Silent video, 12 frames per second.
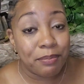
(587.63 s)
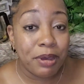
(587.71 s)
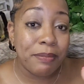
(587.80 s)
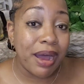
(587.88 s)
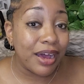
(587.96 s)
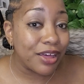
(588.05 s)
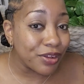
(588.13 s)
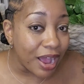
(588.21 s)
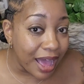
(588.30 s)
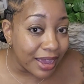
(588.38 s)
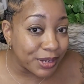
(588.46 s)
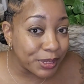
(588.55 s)
But my other
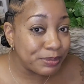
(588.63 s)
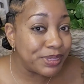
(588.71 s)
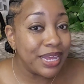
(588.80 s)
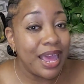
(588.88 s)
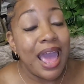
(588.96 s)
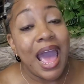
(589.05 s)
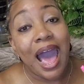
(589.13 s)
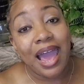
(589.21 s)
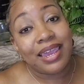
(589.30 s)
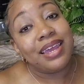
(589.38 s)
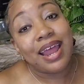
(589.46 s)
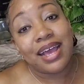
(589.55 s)
items, I
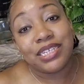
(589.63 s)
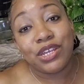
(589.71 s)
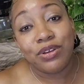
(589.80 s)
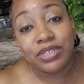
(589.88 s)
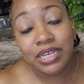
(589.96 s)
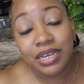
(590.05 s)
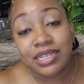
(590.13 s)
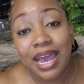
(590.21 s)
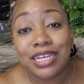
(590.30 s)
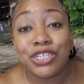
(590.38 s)
cannot sell on TikTok.